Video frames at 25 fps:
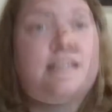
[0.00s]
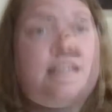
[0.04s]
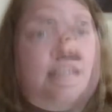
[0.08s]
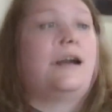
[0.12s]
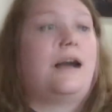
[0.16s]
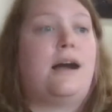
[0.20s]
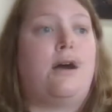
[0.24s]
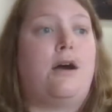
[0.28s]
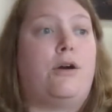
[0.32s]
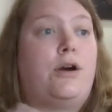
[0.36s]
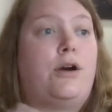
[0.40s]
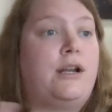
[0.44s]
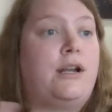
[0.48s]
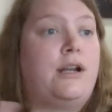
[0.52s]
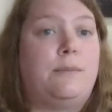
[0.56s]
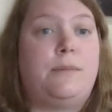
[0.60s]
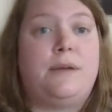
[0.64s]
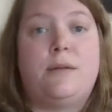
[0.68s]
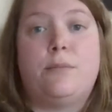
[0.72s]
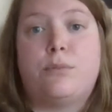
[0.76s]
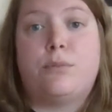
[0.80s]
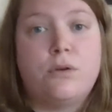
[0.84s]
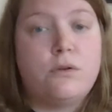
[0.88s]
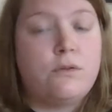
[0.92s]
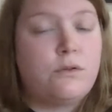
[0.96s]
How could it
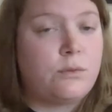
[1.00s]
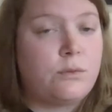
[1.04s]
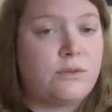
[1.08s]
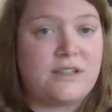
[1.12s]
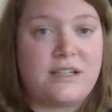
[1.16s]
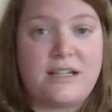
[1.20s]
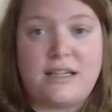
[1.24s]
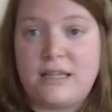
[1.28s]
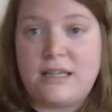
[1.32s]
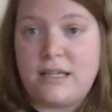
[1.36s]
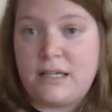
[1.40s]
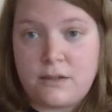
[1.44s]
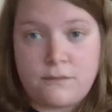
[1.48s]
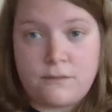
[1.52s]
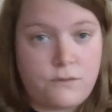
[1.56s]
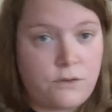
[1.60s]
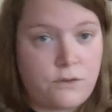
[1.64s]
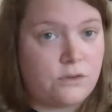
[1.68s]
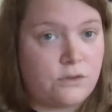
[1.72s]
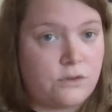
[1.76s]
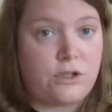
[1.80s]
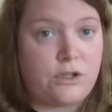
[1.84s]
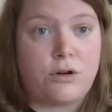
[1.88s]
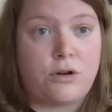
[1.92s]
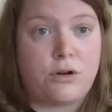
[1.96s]
be improved? Was anything
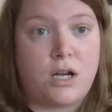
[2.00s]
confusing or